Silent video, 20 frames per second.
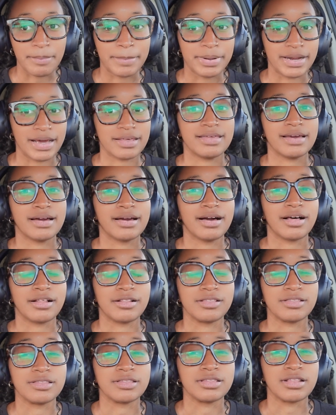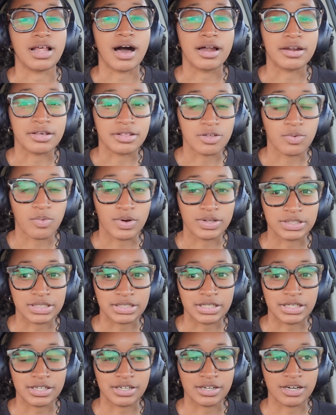but I think a lot of the ones in
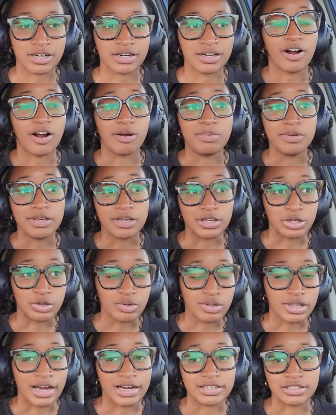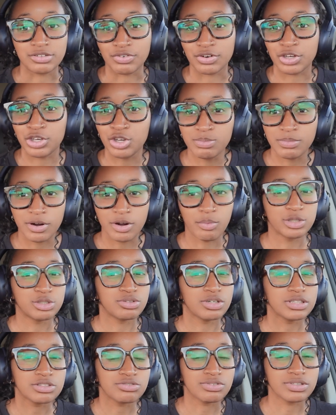here are being utilized for humor, which
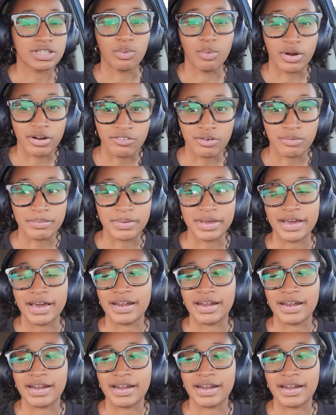doesn't really work for me.